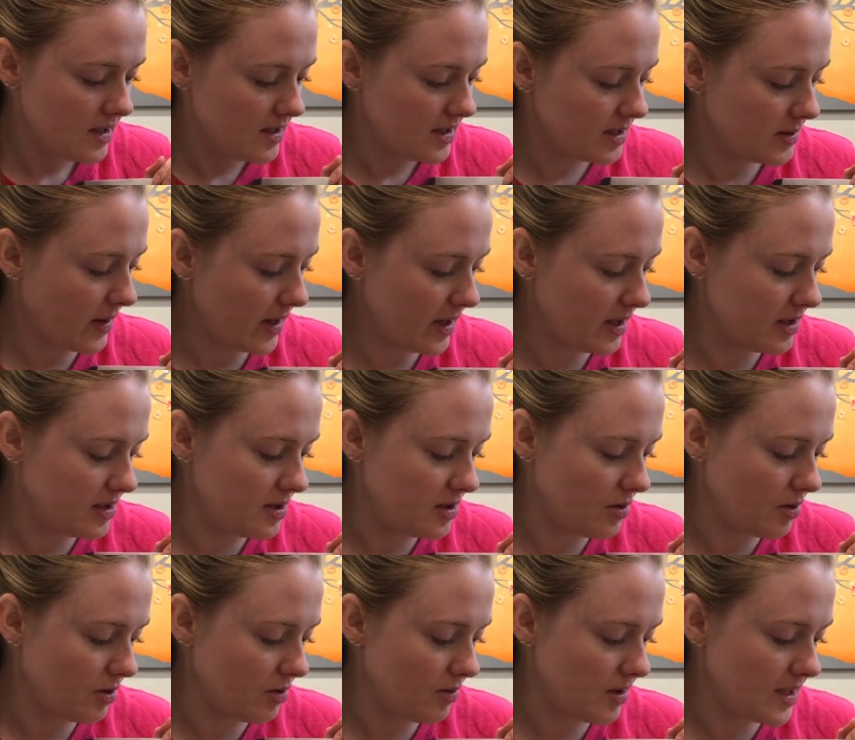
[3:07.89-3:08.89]
So I could do
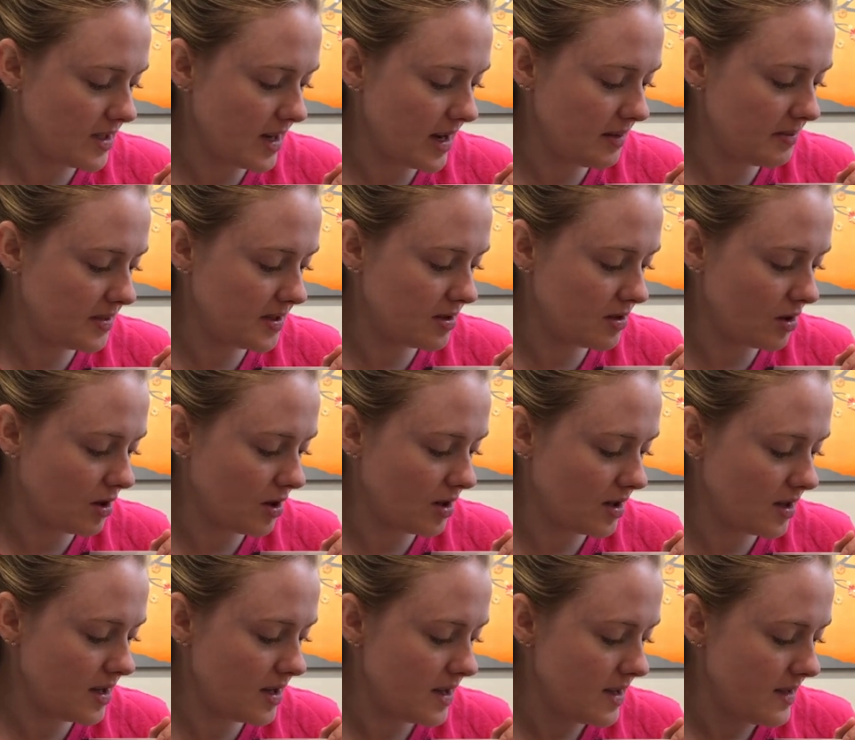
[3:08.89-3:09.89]
3 times
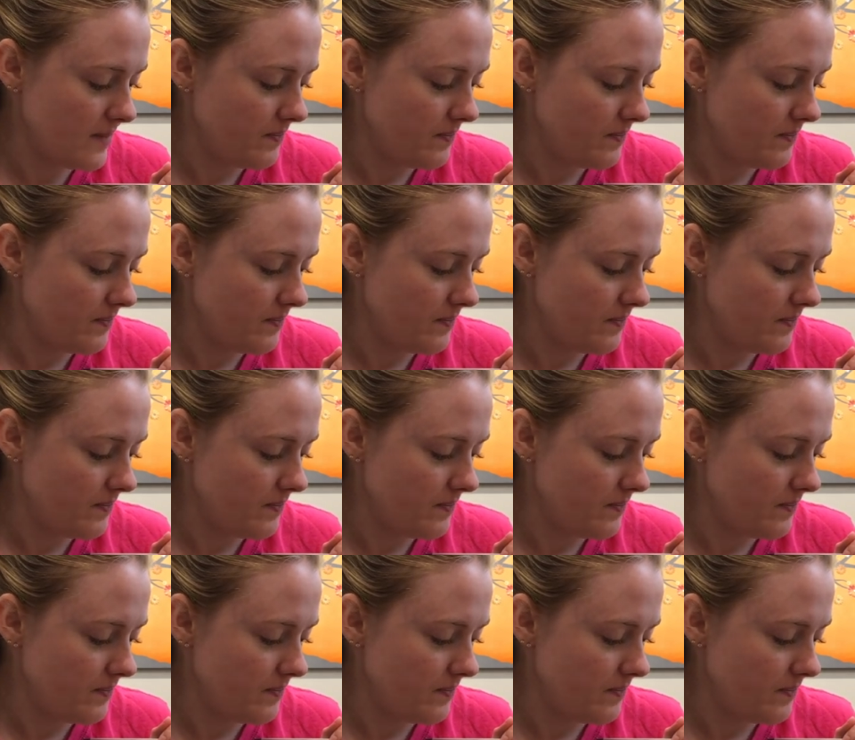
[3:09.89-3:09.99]
30